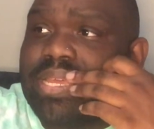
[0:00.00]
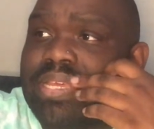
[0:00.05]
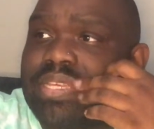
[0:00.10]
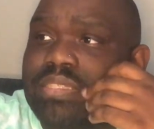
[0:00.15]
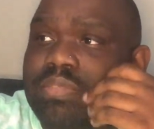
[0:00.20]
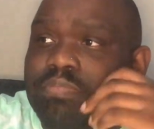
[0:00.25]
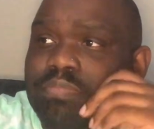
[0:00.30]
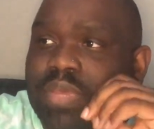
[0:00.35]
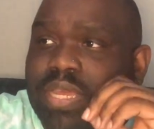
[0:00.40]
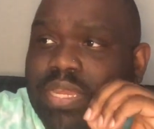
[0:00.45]

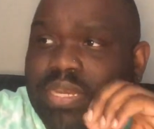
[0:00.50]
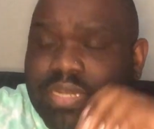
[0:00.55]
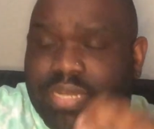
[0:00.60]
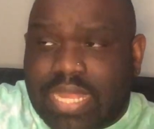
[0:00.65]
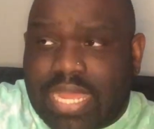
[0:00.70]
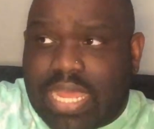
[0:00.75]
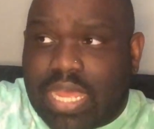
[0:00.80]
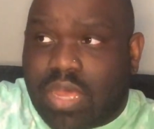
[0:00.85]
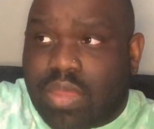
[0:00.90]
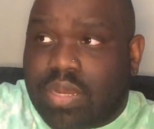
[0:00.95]
is bent
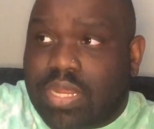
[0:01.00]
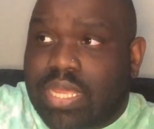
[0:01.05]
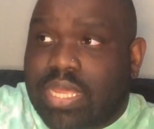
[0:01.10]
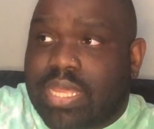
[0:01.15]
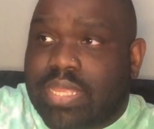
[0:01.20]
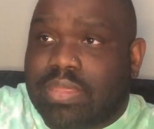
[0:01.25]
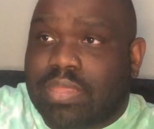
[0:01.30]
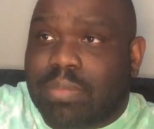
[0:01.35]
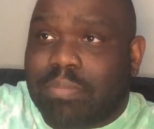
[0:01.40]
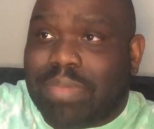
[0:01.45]
down
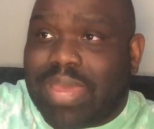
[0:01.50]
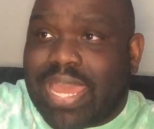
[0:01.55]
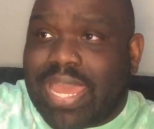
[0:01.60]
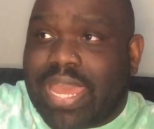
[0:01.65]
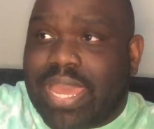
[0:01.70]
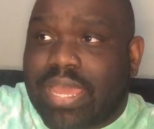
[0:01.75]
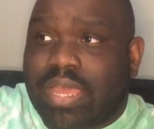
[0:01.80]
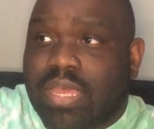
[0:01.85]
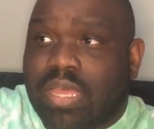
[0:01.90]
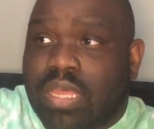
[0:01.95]
in the
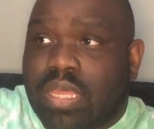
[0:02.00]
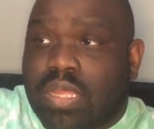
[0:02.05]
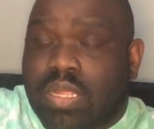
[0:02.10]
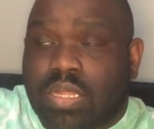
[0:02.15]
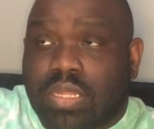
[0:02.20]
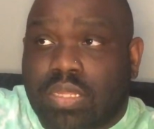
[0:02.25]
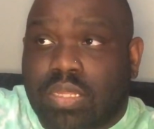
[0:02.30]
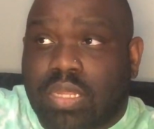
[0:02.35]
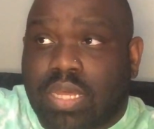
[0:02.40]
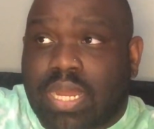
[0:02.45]
bag
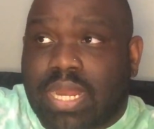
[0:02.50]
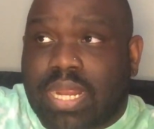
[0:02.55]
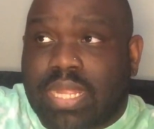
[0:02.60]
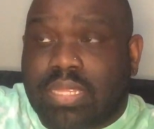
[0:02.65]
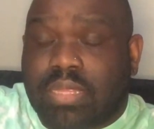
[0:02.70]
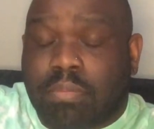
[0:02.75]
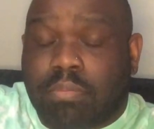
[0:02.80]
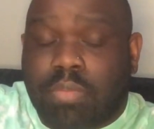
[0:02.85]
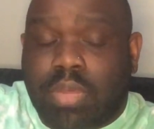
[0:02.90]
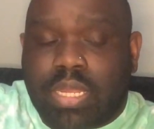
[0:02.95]
looking at
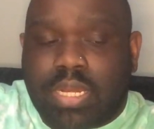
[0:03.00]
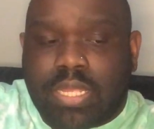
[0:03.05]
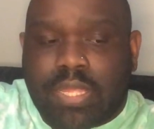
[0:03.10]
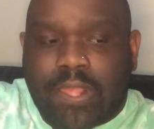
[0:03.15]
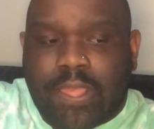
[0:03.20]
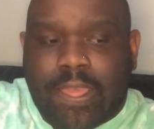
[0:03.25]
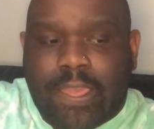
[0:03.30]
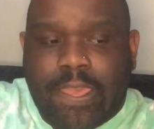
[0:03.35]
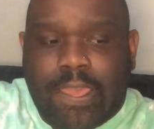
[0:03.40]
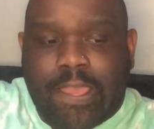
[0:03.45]
the money,
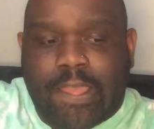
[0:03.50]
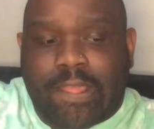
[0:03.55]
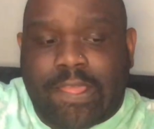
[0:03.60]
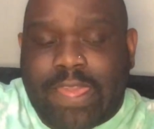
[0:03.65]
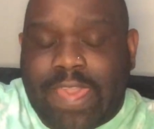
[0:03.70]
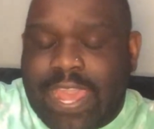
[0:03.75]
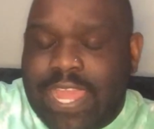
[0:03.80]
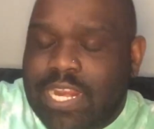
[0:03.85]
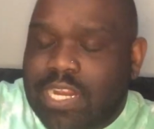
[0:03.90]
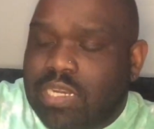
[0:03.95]
and
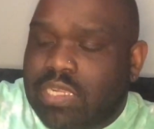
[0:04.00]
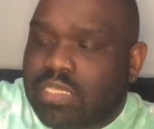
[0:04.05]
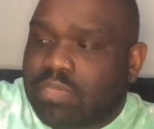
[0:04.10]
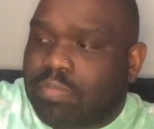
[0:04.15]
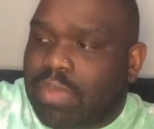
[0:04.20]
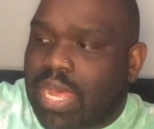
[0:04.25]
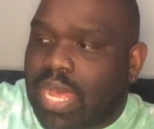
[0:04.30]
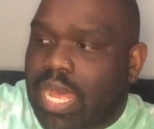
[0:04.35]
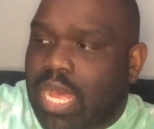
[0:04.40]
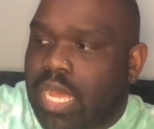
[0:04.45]
Kanan is
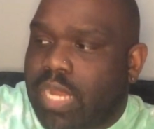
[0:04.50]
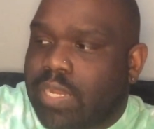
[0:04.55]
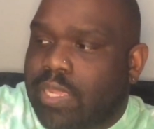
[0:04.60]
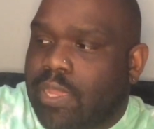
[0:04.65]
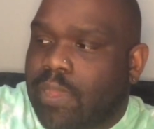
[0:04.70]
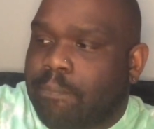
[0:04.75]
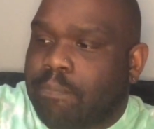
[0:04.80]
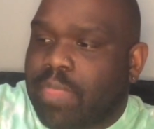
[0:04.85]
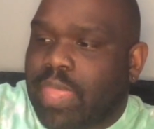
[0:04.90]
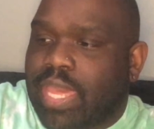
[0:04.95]
behind
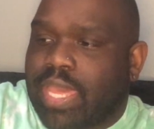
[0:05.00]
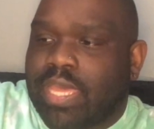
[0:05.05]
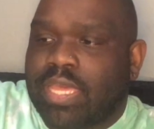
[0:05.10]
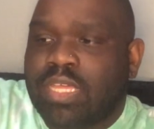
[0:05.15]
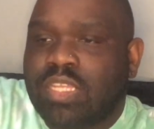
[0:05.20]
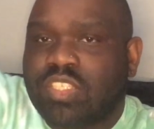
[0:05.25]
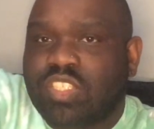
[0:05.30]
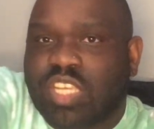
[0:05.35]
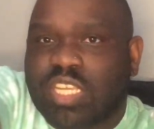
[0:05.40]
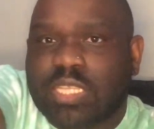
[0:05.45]
him, and
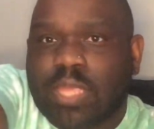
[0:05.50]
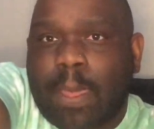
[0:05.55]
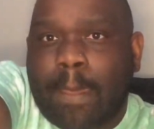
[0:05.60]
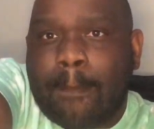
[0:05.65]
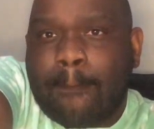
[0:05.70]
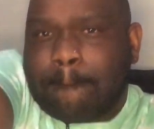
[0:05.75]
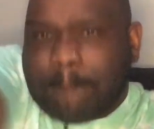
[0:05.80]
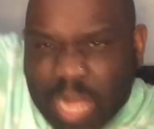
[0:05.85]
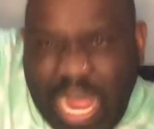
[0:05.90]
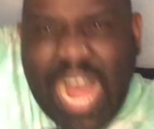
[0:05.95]
he just
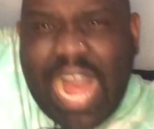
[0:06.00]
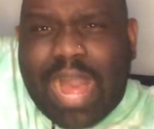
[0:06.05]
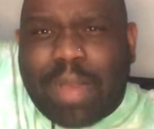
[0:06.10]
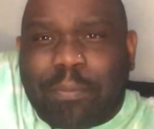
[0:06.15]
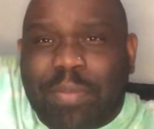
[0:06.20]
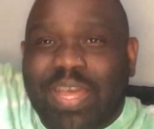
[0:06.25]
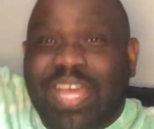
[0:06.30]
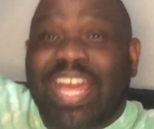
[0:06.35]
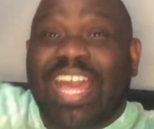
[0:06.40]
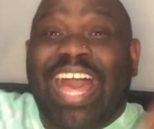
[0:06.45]

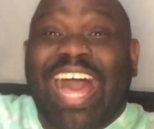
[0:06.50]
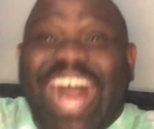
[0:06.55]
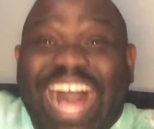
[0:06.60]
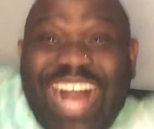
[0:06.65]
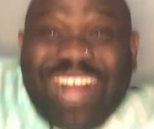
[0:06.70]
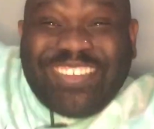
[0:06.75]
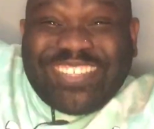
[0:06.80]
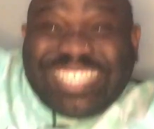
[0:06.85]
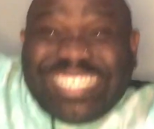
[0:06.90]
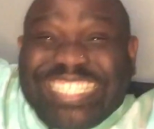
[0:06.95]
pop. I
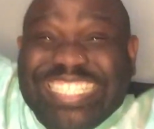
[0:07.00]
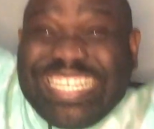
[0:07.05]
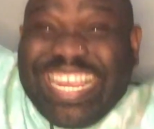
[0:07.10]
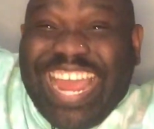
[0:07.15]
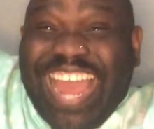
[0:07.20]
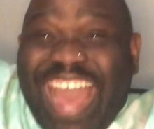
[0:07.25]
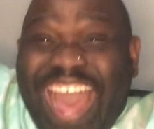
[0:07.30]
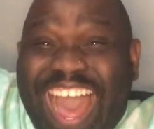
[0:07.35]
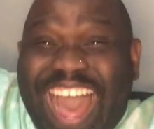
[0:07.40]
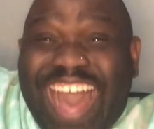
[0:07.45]
was like,
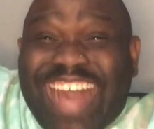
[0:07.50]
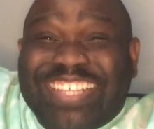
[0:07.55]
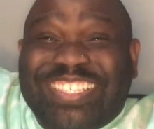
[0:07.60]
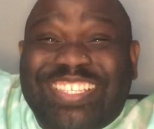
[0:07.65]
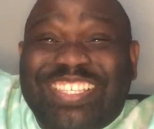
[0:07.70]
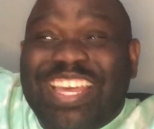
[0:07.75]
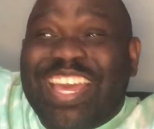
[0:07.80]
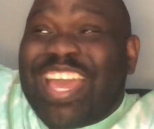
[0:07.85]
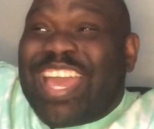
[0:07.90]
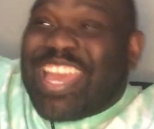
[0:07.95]

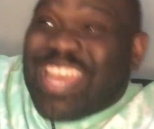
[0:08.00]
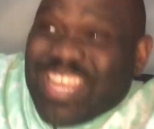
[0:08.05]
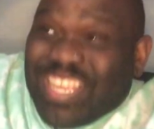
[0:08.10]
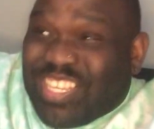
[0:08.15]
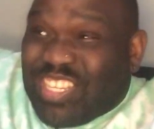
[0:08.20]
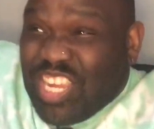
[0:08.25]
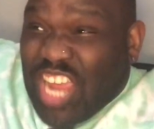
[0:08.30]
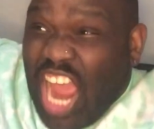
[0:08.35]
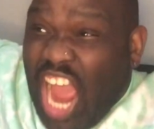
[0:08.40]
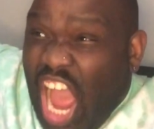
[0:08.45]
yes,
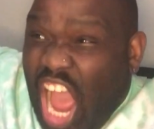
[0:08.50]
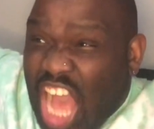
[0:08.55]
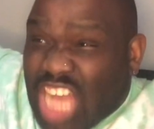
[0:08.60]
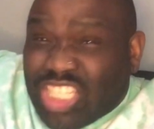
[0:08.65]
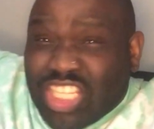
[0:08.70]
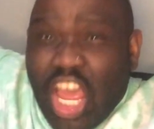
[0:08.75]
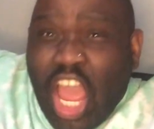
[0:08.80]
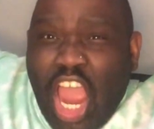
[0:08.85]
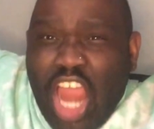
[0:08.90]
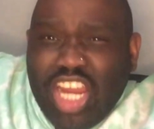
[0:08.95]

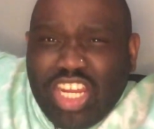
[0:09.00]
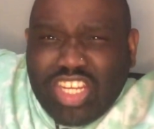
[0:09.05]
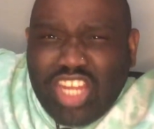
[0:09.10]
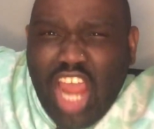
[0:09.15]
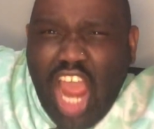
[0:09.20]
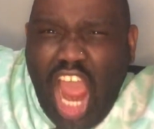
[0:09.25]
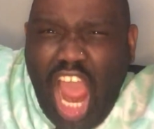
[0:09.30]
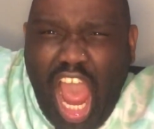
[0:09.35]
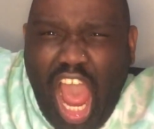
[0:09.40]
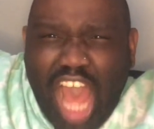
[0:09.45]
yes,
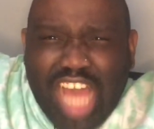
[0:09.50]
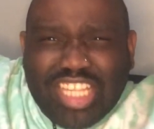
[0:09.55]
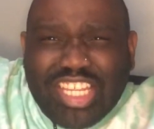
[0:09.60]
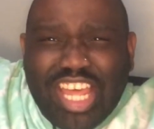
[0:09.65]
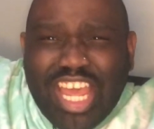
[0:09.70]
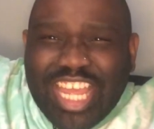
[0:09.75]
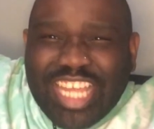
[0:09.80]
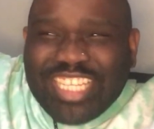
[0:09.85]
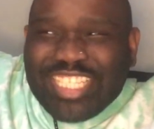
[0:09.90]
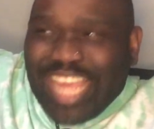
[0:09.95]
yes,
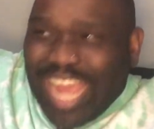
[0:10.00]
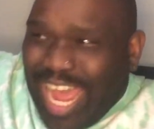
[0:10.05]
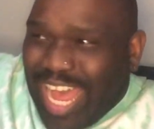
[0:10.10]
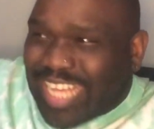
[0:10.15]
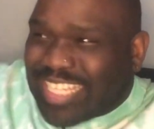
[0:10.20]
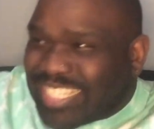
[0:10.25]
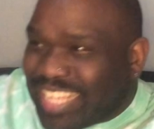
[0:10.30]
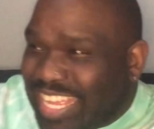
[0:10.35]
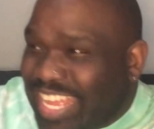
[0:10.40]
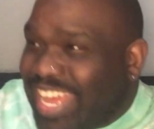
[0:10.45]

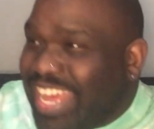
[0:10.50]
yes.